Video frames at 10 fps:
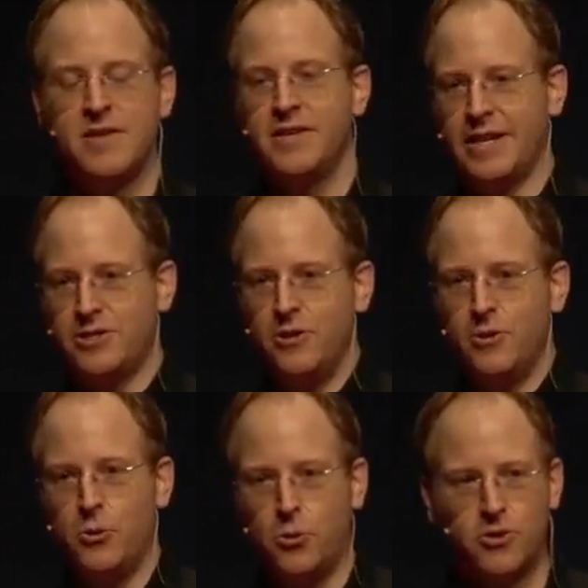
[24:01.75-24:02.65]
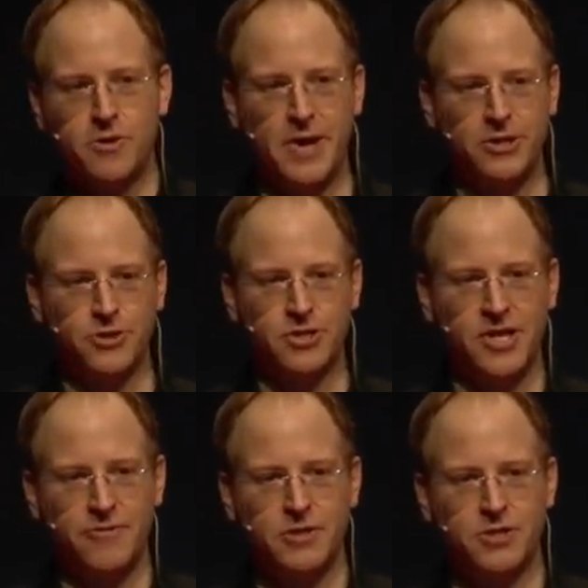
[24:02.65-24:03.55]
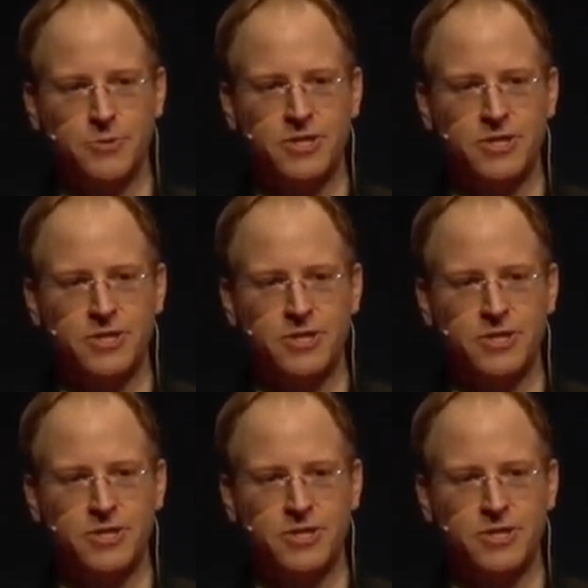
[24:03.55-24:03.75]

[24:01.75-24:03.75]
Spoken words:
Yet, all of the metrics and evidence we're